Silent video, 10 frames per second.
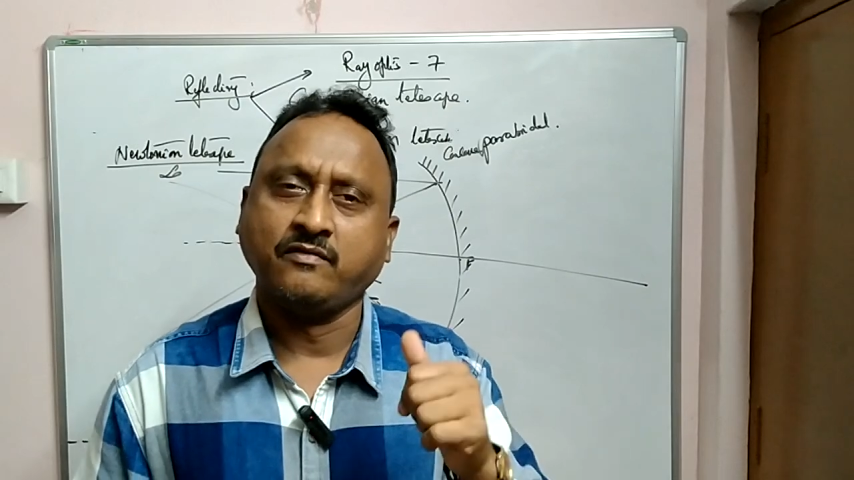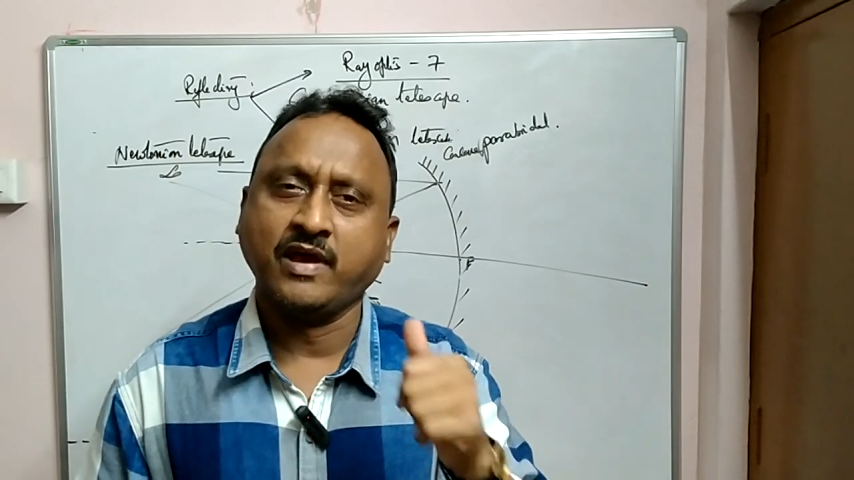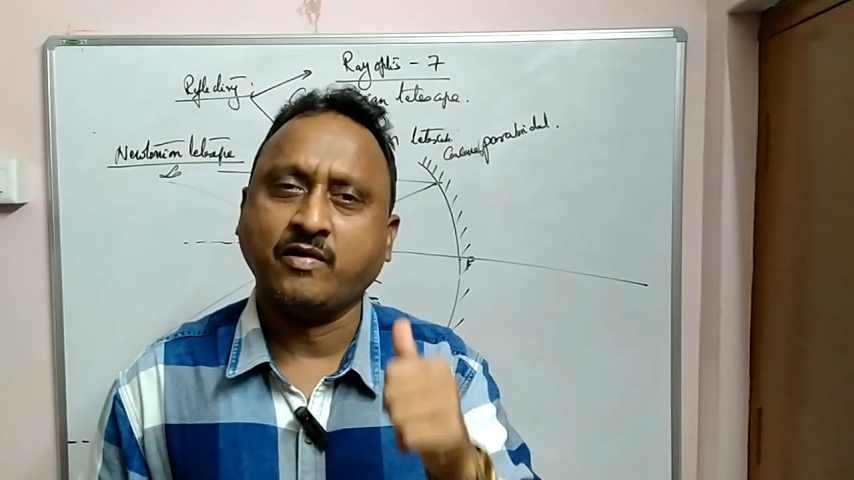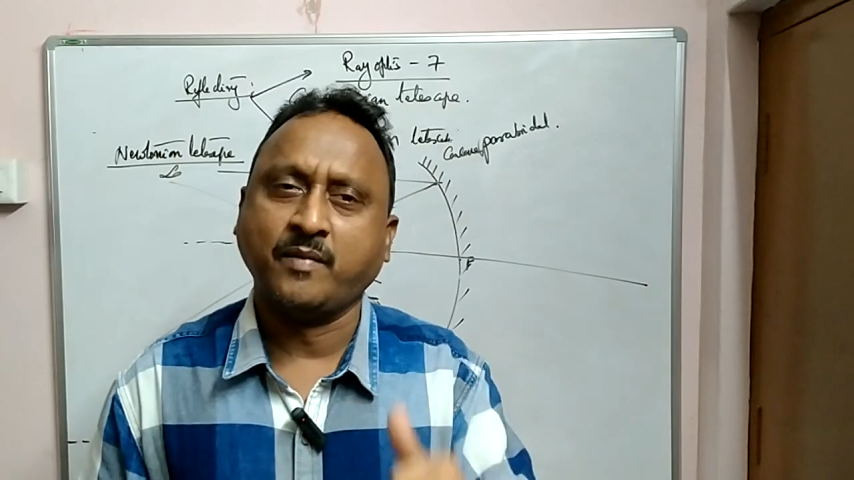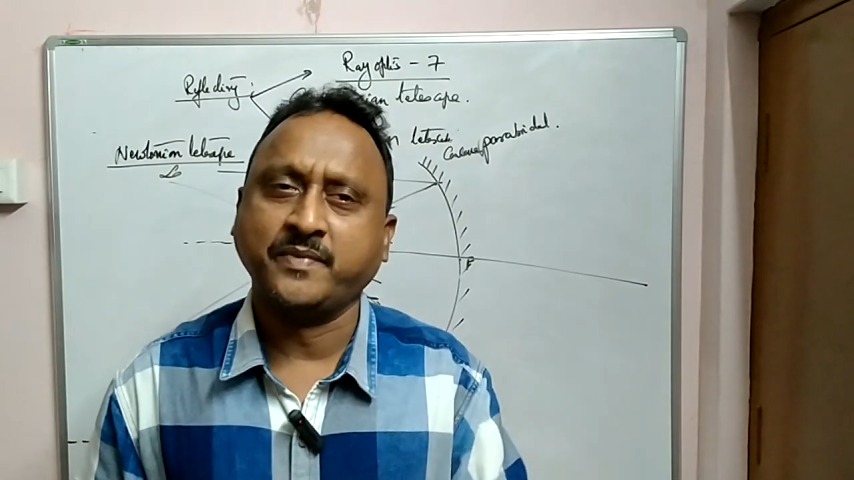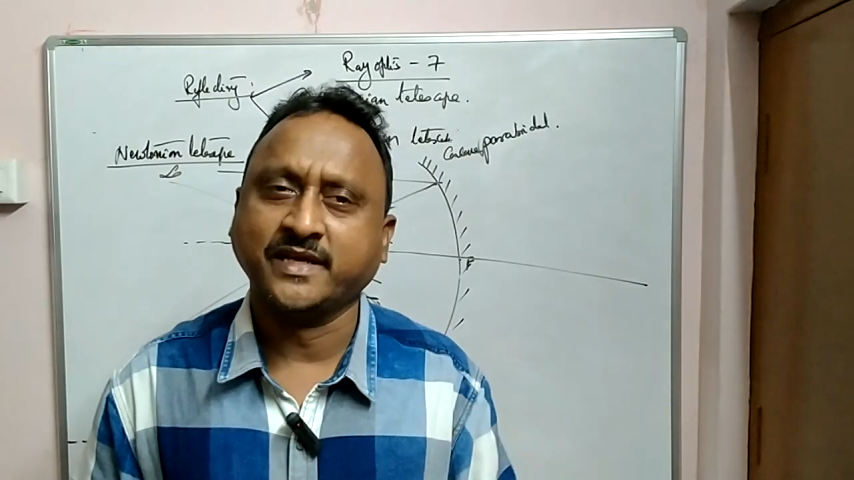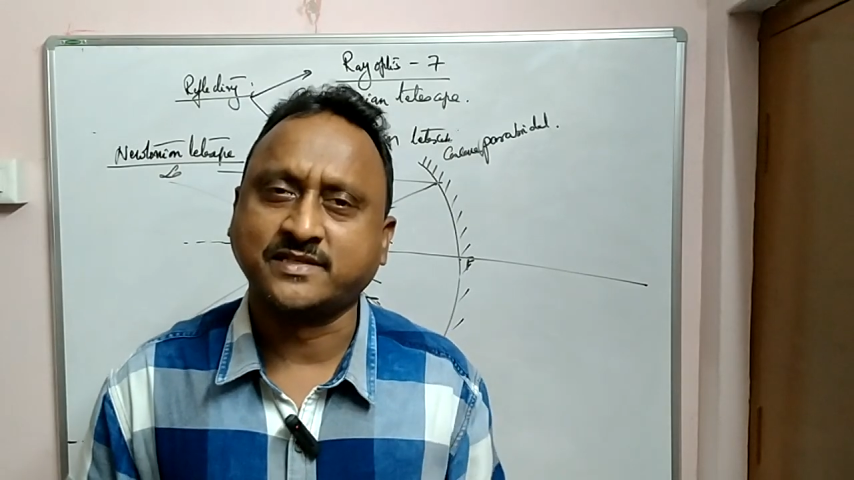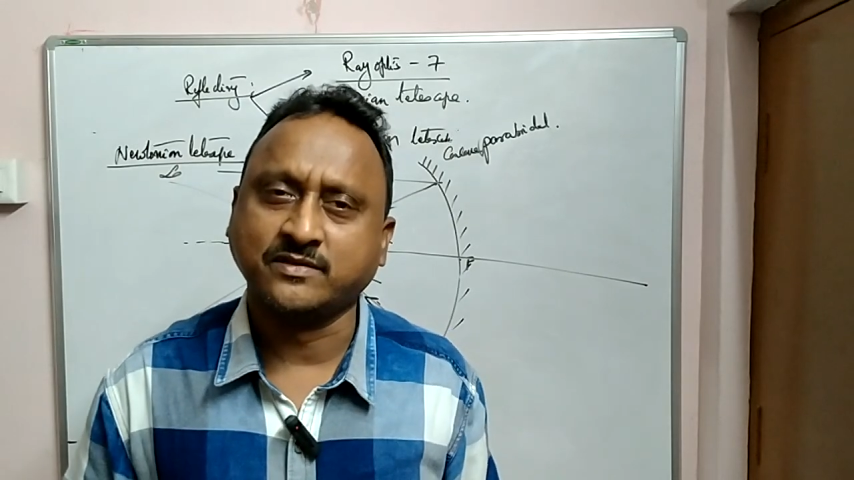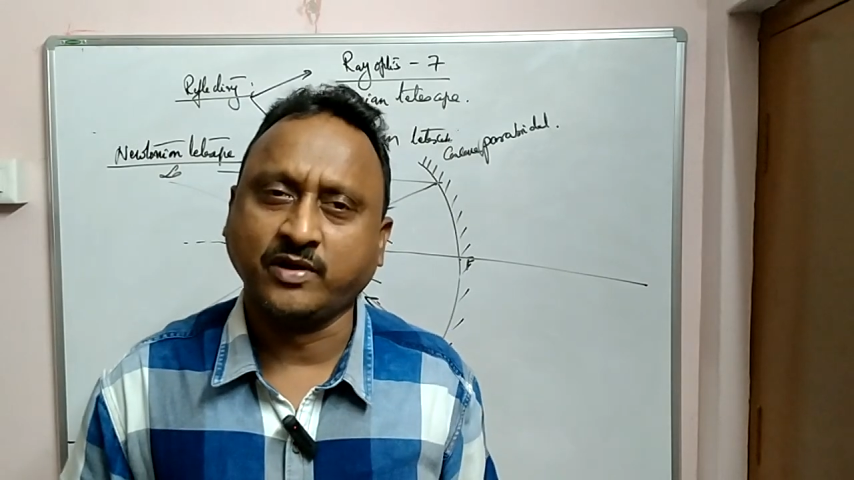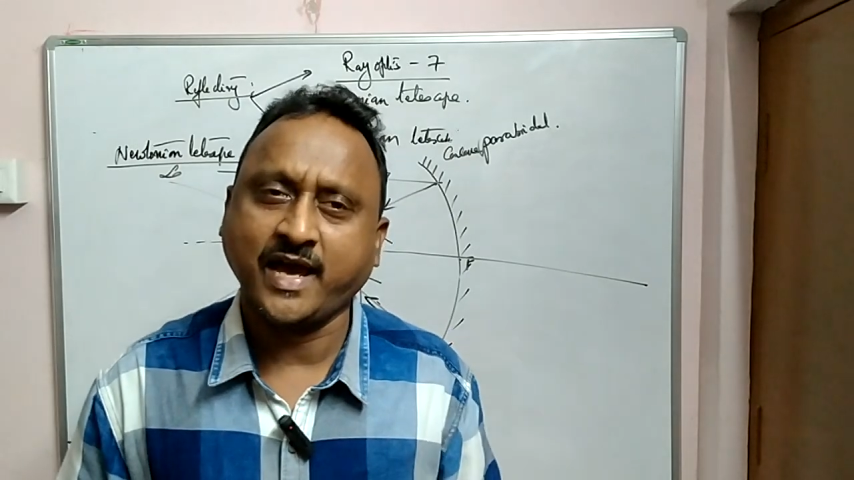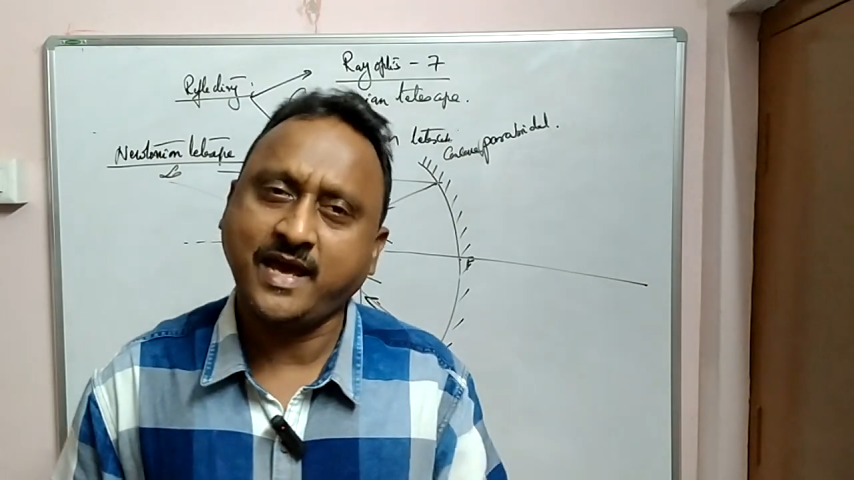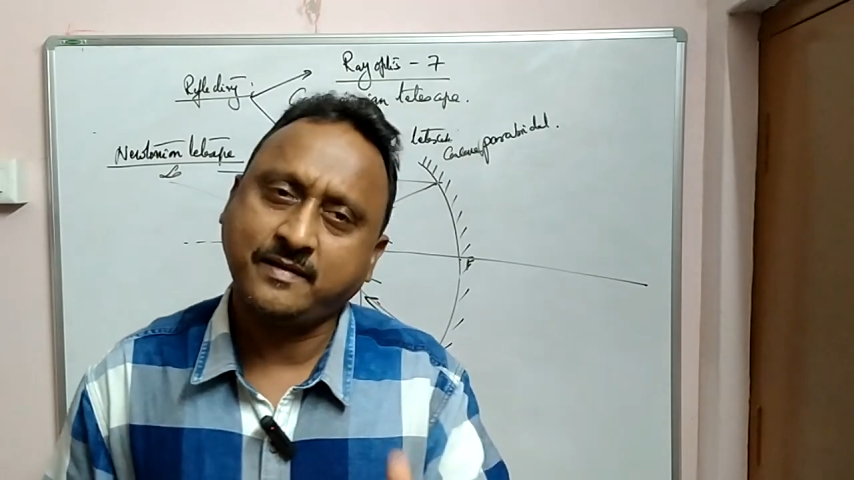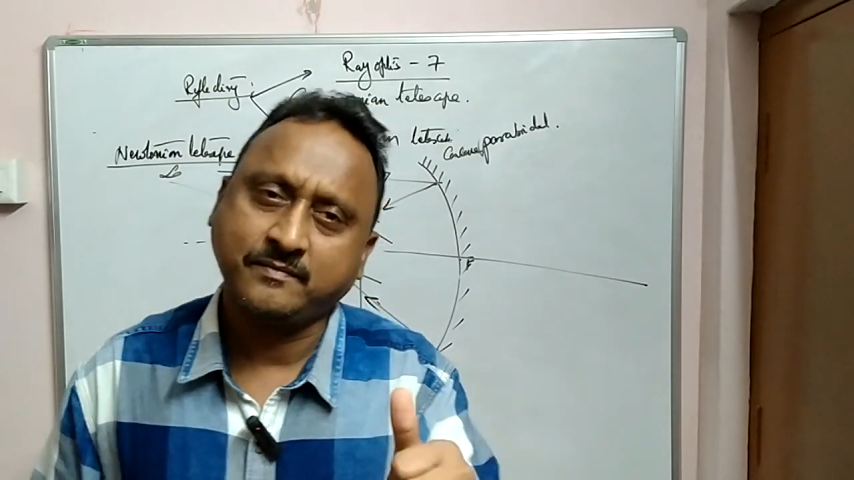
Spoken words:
wave optics. Okay,